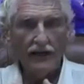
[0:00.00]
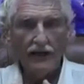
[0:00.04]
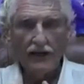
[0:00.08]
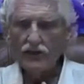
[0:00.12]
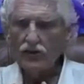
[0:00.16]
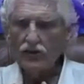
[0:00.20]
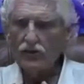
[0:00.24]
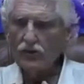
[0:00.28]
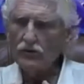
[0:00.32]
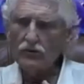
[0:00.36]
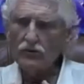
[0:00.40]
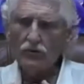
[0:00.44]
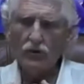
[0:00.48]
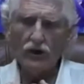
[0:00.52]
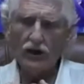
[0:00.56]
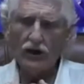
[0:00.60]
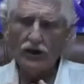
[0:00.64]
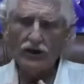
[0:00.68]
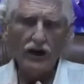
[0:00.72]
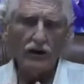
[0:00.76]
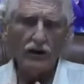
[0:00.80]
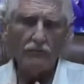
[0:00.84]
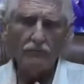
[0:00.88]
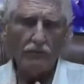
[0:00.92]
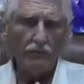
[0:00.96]
You wouldn't want to
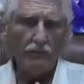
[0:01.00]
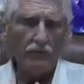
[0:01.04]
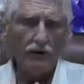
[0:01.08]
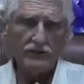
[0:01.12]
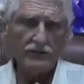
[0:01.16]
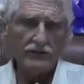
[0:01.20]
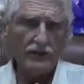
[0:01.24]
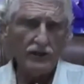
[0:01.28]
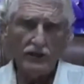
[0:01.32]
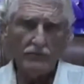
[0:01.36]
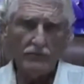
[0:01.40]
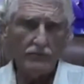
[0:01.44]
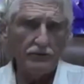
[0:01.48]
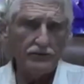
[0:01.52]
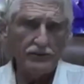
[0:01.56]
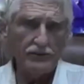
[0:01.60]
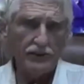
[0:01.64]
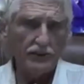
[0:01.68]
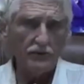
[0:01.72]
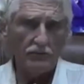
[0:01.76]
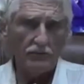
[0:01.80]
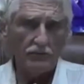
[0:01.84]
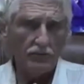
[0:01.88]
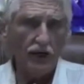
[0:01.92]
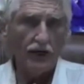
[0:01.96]
dump a bunch of lipids in
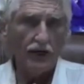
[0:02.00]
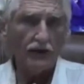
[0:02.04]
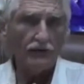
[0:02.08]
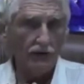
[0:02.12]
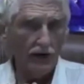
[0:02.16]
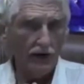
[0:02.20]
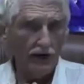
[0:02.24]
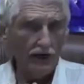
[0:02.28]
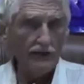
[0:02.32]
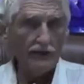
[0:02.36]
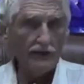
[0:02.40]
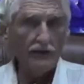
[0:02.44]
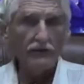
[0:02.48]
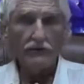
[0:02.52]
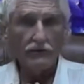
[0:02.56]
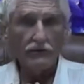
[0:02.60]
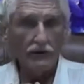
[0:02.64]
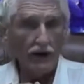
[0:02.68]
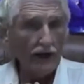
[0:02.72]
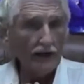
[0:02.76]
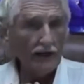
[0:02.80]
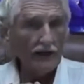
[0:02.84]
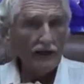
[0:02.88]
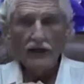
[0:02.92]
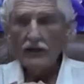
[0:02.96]
the blood, right?
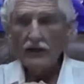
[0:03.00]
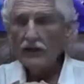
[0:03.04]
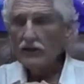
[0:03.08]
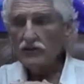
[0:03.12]
Right.